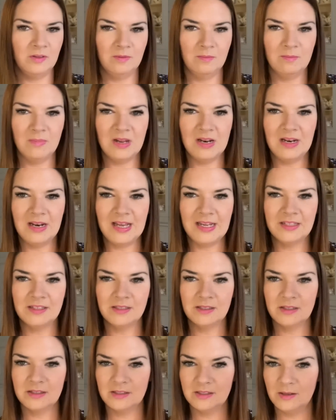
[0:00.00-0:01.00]
millilitres
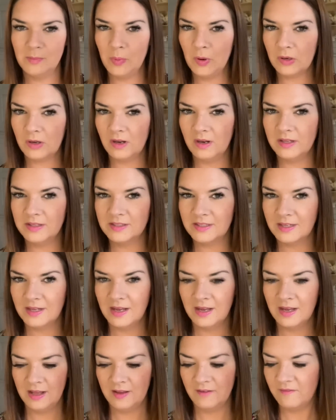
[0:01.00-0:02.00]
because the bottle is
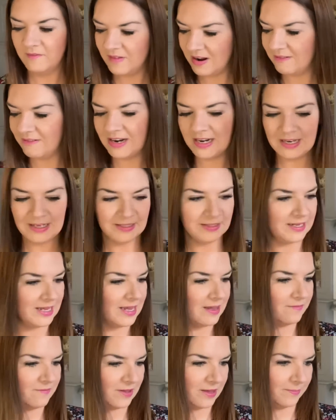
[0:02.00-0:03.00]
very
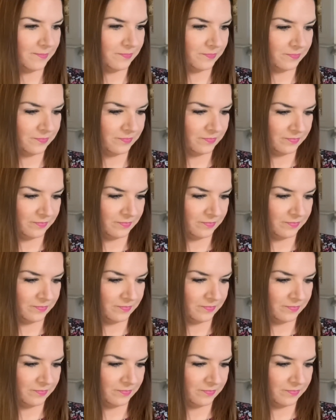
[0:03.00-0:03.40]
deceiving.